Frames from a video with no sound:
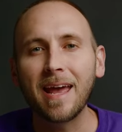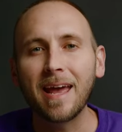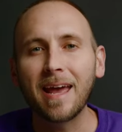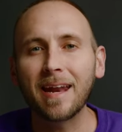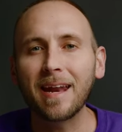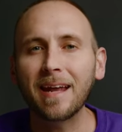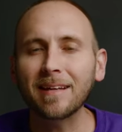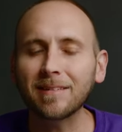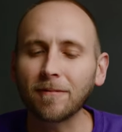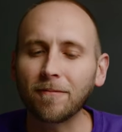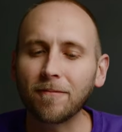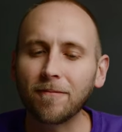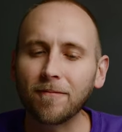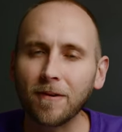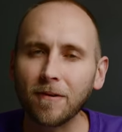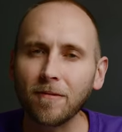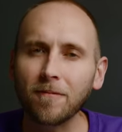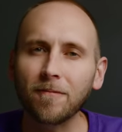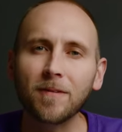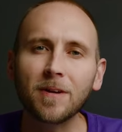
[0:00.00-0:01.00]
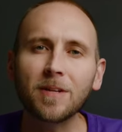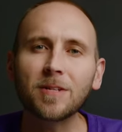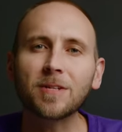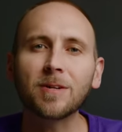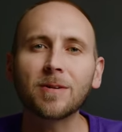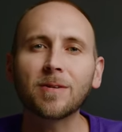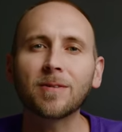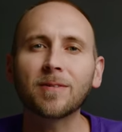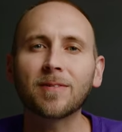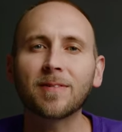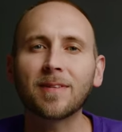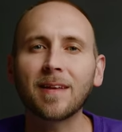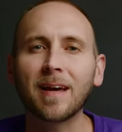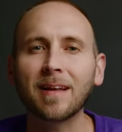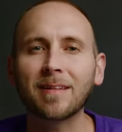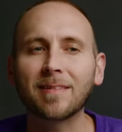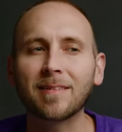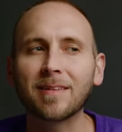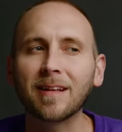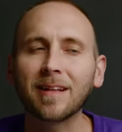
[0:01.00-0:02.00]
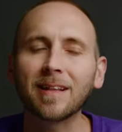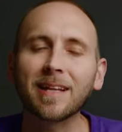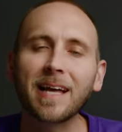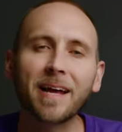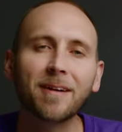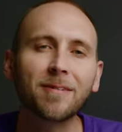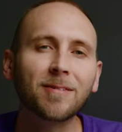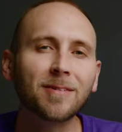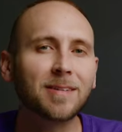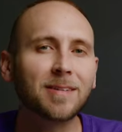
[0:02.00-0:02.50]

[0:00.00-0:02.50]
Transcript: and has a few features that the latter